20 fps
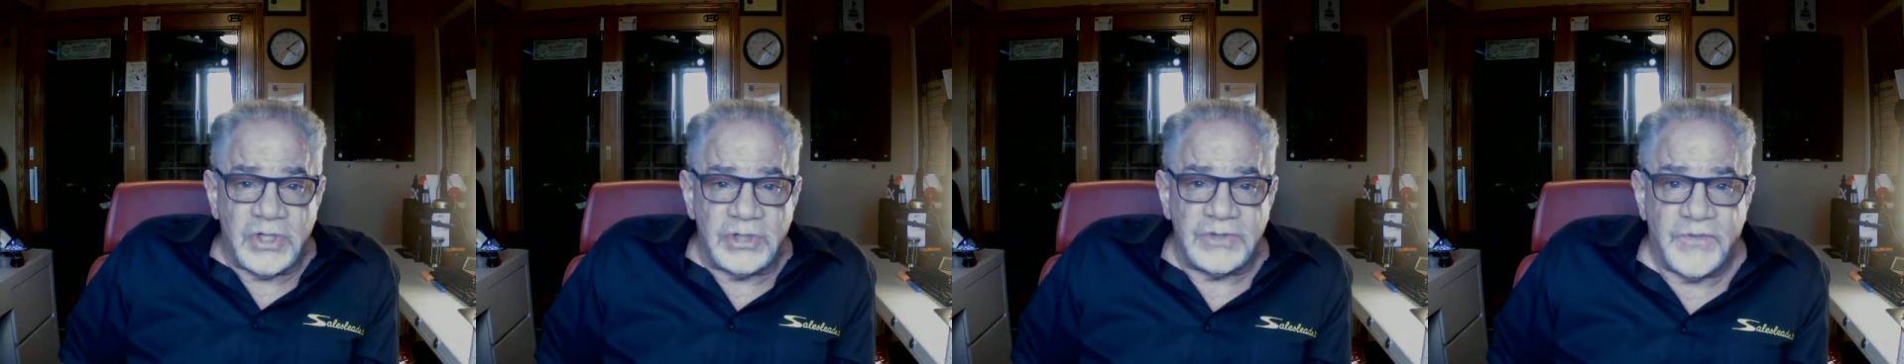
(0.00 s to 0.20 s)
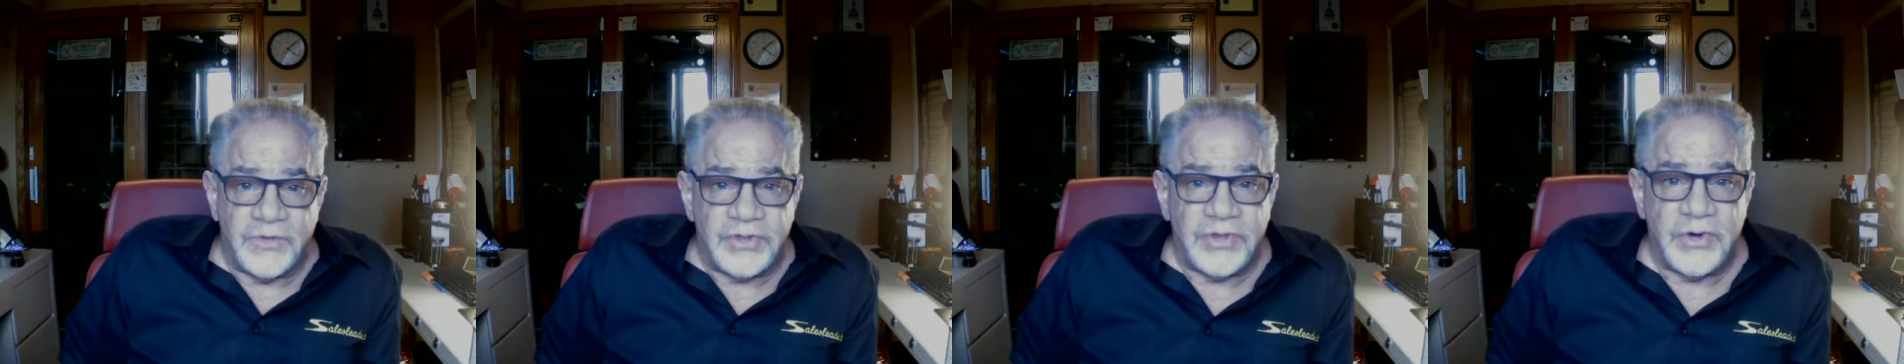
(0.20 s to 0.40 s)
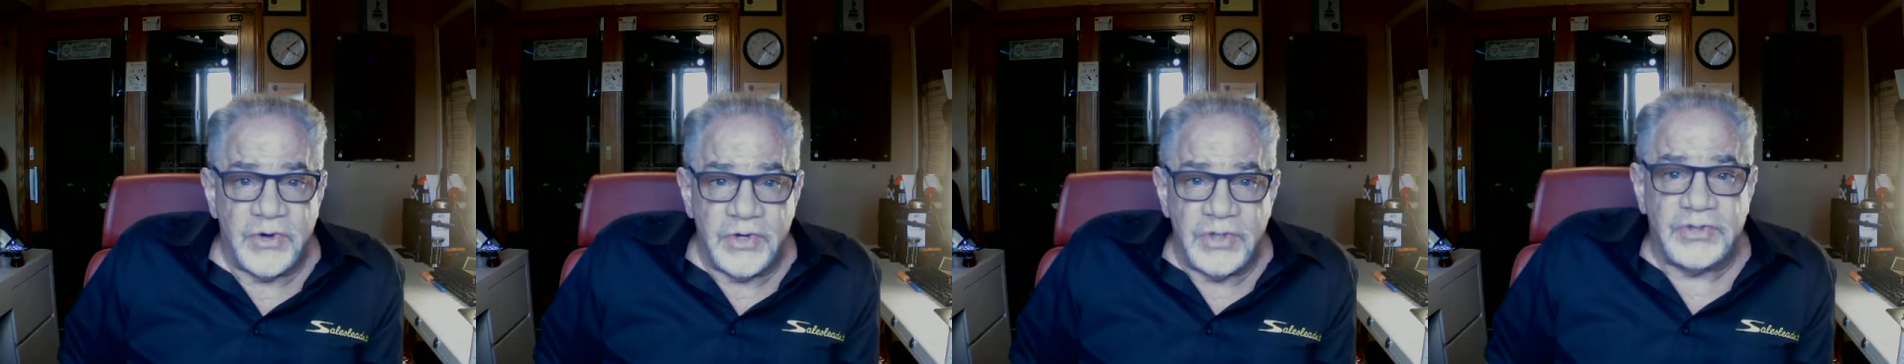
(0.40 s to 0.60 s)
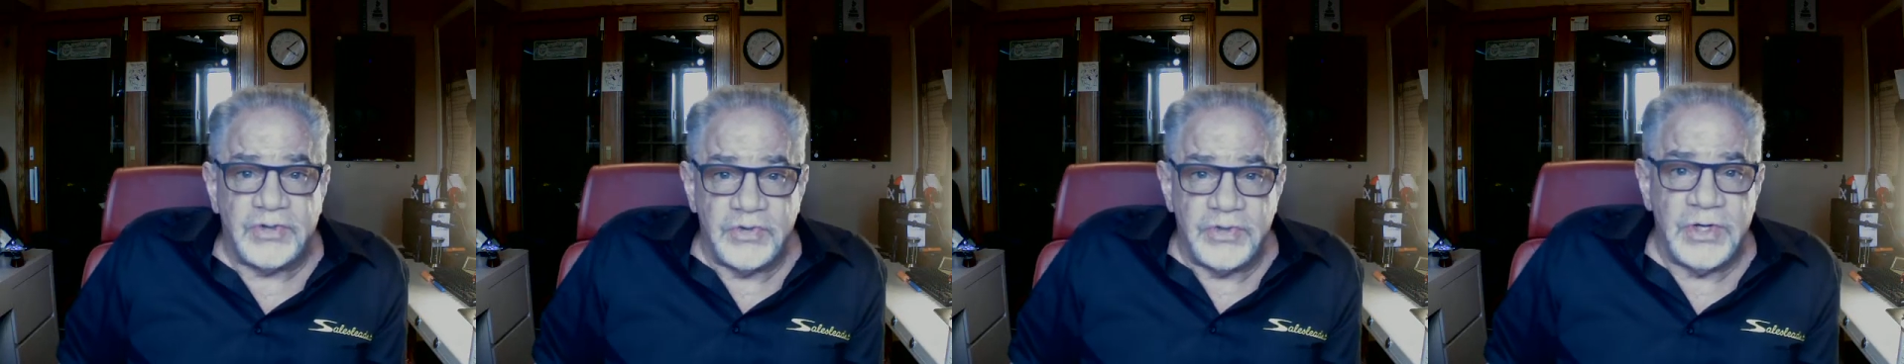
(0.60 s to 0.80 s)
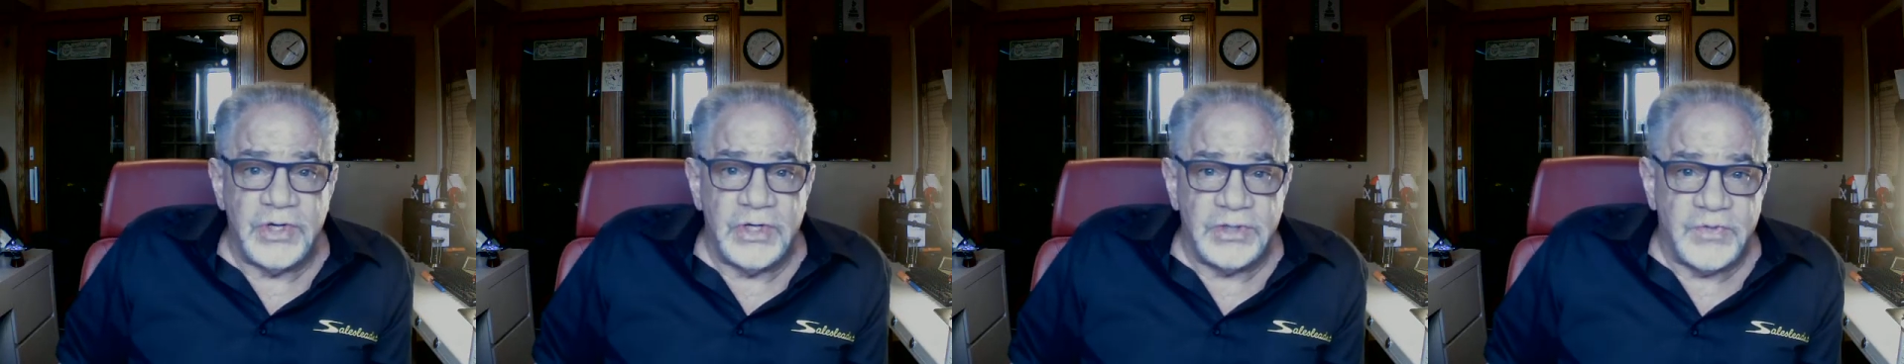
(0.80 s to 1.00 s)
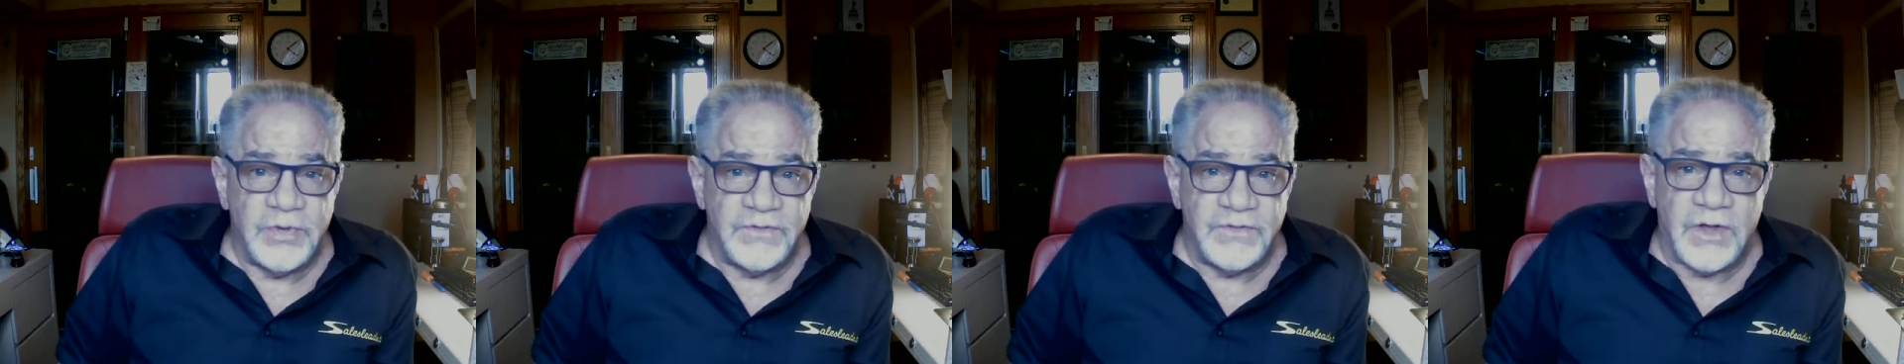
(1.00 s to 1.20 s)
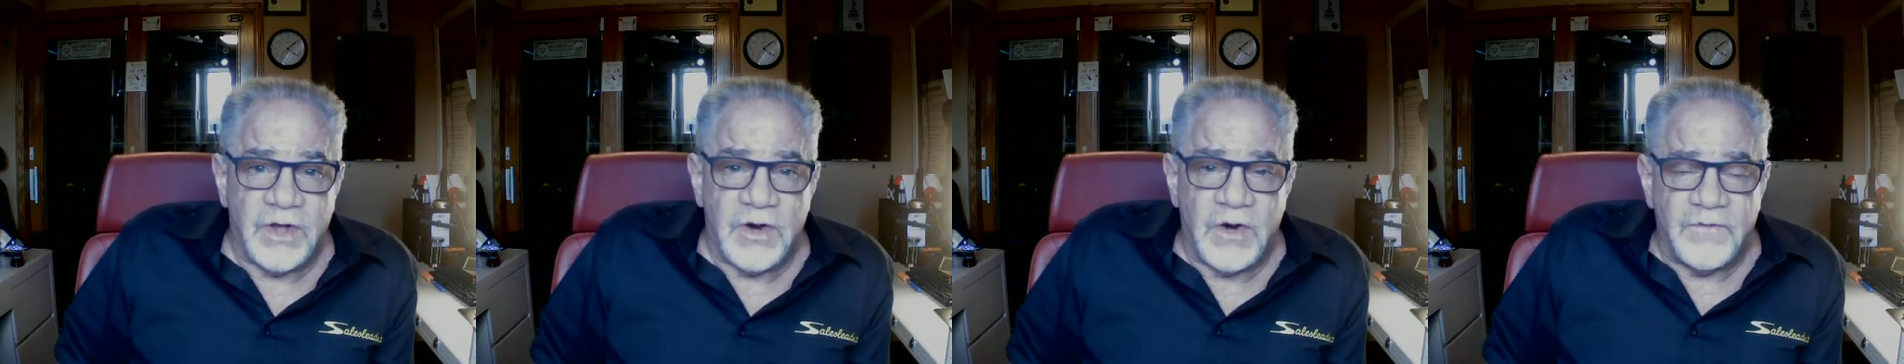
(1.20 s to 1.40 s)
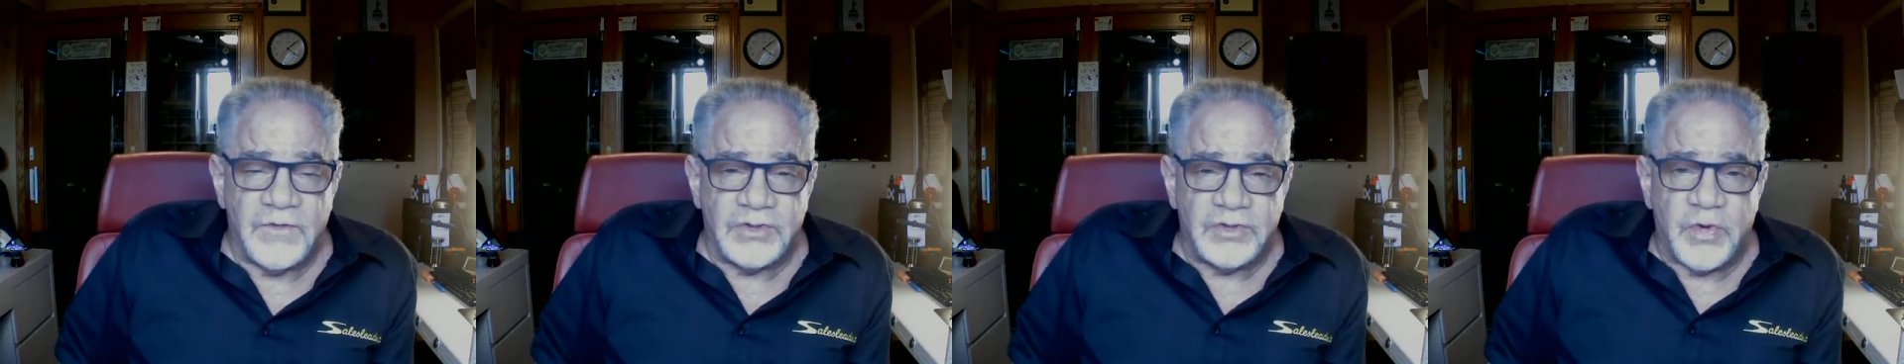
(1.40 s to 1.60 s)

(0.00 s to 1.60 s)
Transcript: for 32 years we've done over